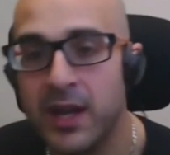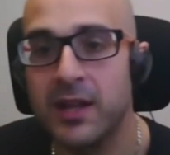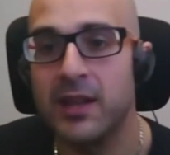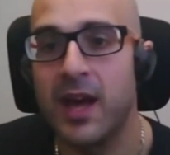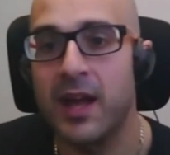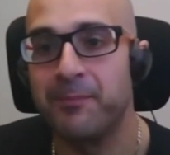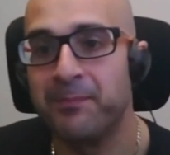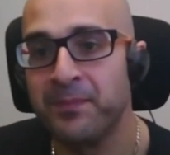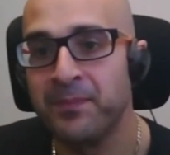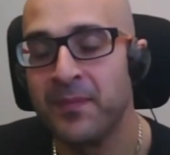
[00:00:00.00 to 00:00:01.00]
that
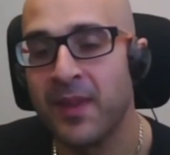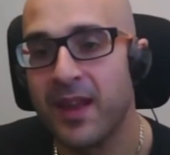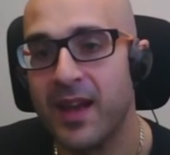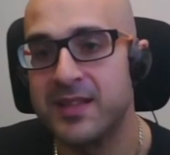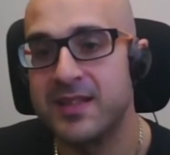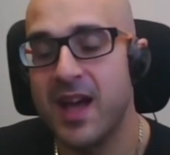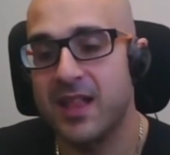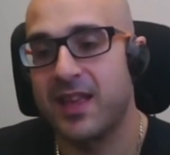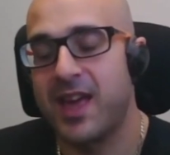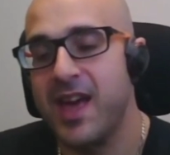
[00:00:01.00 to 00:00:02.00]
it's not
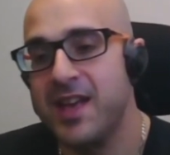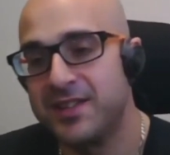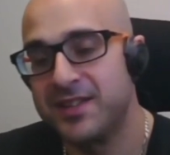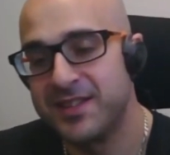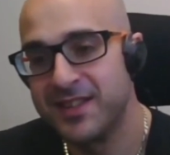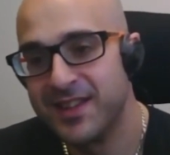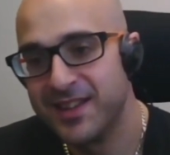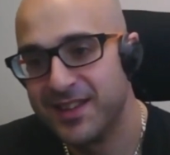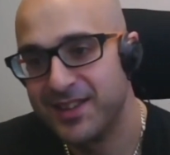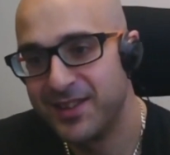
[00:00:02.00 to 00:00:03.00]
the case.
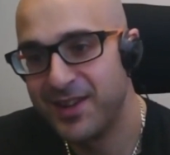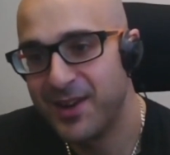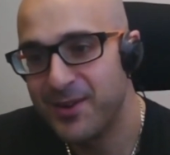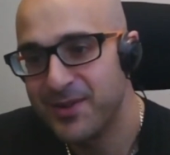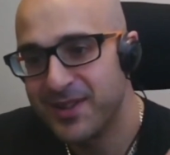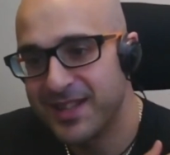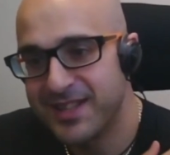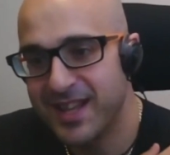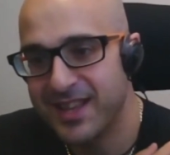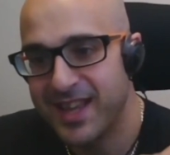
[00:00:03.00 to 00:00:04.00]
You know, it's
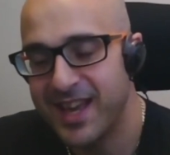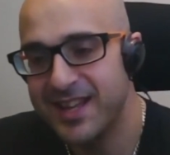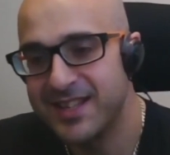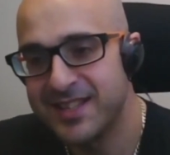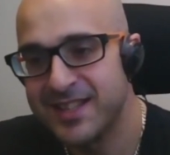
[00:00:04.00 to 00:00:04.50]
not the case.